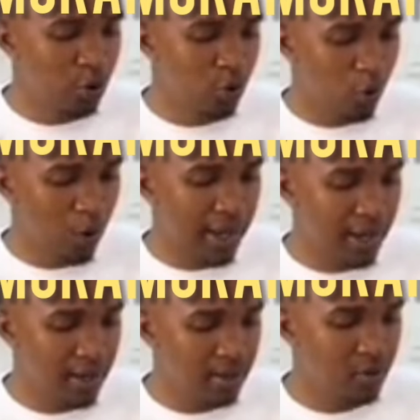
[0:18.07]

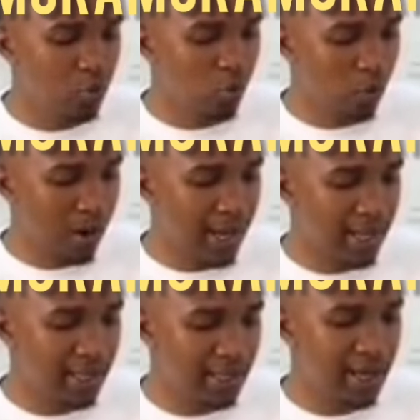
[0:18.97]
where,
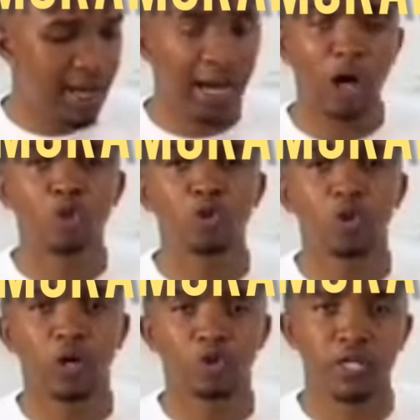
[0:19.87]
why, how to
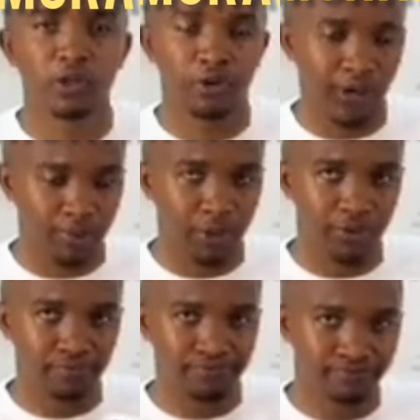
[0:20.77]
counter corruption.
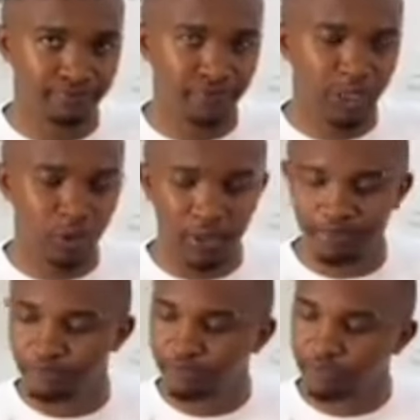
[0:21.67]
This one.
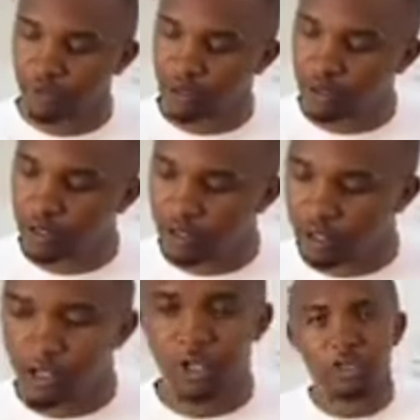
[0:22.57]

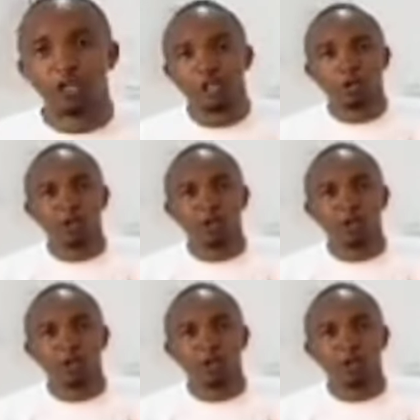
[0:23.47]
So